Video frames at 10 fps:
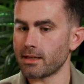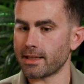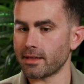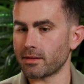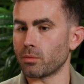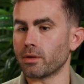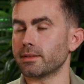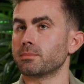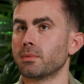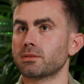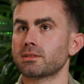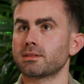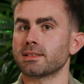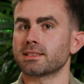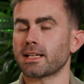I think the one that's
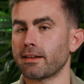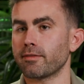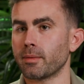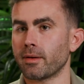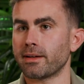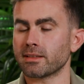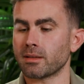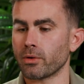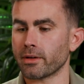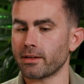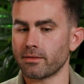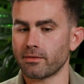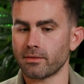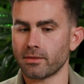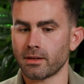most exciting for me right now is I'm working